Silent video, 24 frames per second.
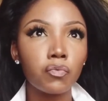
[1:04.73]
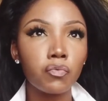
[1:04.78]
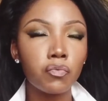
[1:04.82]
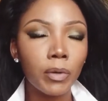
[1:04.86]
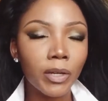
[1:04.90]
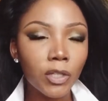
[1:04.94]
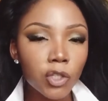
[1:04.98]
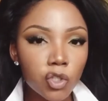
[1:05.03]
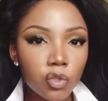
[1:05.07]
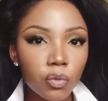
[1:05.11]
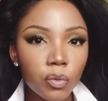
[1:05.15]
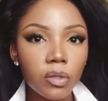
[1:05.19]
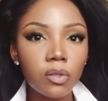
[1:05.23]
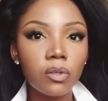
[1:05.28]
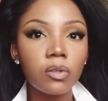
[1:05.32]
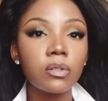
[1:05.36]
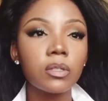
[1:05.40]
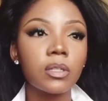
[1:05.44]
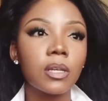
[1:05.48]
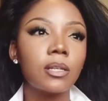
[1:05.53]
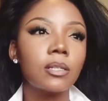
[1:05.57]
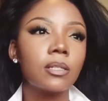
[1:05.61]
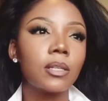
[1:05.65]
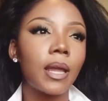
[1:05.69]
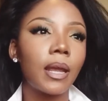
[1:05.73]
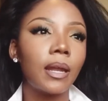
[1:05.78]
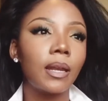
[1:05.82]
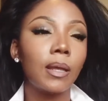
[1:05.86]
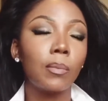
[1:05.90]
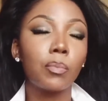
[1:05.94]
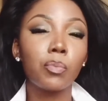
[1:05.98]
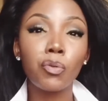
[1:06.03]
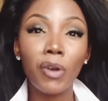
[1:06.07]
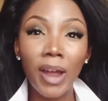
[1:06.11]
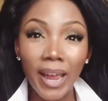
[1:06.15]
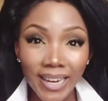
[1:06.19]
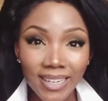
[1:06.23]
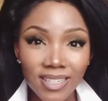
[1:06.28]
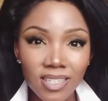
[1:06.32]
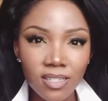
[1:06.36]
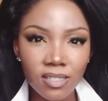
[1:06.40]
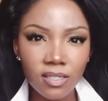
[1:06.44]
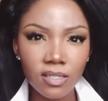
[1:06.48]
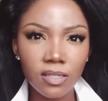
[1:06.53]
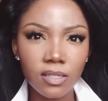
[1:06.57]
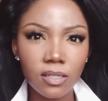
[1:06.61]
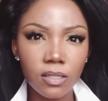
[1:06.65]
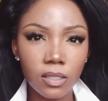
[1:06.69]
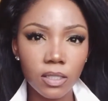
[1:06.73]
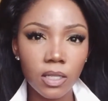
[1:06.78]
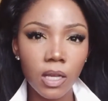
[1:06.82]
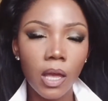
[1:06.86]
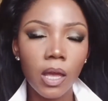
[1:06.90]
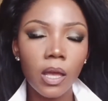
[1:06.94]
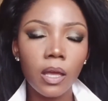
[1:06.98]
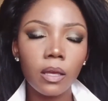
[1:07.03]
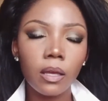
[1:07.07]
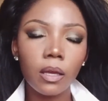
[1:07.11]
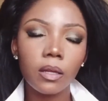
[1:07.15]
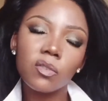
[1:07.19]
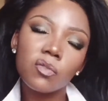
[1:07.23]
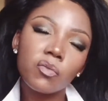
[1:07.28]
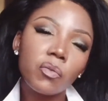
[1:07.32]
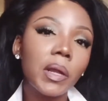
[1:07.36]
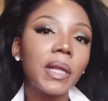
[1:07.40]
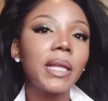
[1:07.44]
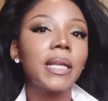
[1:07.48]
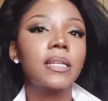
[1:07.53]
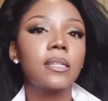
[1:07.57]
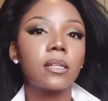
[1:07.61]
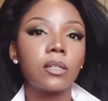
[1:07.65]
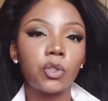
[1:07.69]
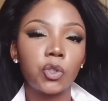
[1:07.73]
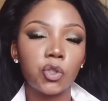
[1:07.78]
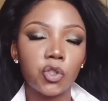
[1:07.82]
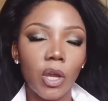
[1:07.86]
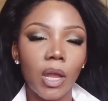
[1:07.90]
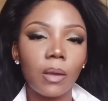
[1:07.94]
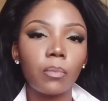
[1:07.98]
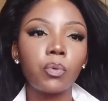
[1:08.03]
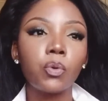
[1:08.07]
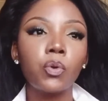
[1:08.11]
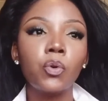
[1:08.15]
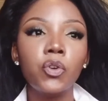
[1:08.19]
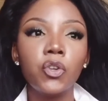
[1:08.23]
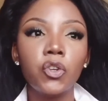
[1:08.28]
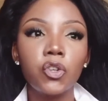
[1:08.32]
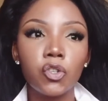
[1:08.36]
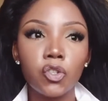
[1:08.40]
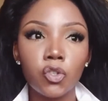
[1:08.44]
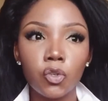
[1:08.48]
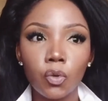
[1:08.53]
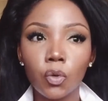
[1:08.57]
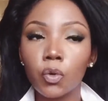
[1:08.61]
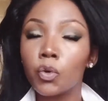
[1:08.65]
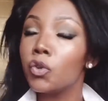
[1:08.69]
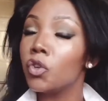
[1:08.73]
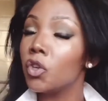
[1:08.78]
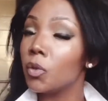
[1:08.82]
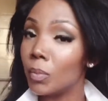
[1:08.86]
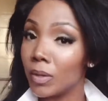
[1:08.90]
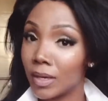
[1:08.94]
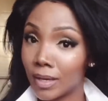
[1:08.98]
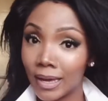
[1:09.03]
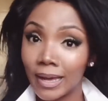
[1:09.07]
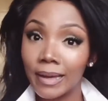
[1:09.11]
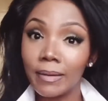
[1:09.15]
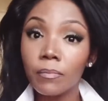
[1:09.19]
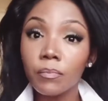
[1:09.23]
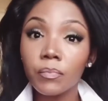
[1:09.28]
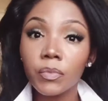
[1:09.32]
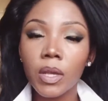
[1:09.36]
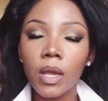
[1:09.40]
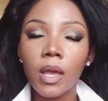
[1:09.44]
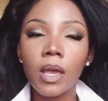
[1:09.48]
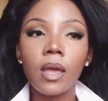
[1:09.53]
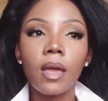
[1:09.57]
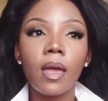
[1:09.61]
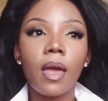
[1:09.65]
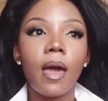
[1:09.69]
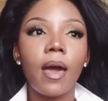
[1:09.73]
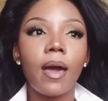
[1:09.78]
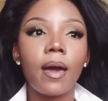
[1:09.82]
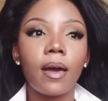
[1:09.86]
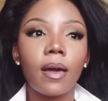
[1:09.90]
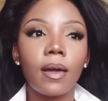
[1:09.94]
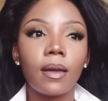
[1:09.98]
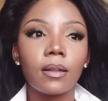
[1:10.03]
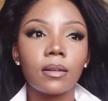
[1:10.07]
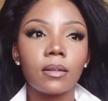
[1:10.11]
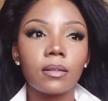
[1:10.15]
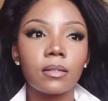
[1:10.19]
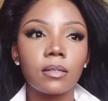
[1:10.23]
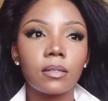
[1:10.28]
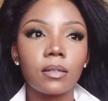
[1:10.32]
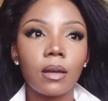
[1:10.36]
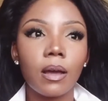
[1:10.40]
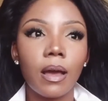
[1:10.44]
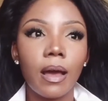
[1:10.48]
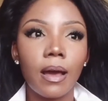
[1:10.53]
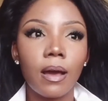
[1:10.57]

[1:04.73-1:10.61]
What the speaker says: rituals and daily practices, it really does shape who you become, and